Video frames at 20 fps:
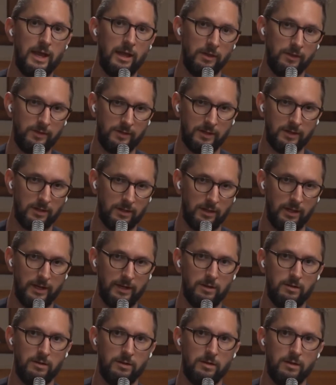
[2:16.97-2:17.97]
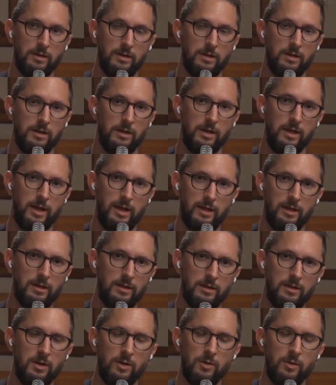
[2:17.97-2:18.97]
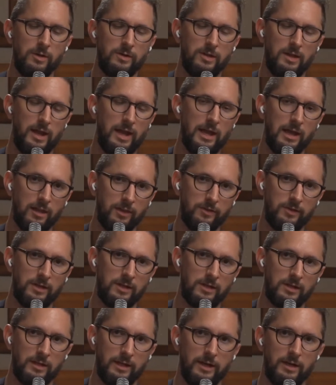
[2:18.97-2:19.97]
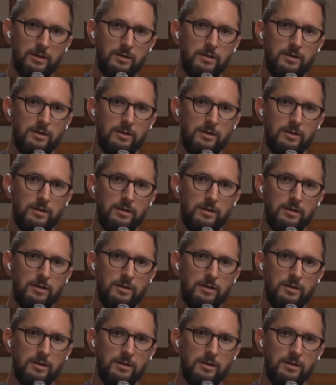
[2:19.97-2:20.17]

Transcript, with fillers: Sinclair. Leroy S. You said no, no. I said El, El Sinclair. Sinclair.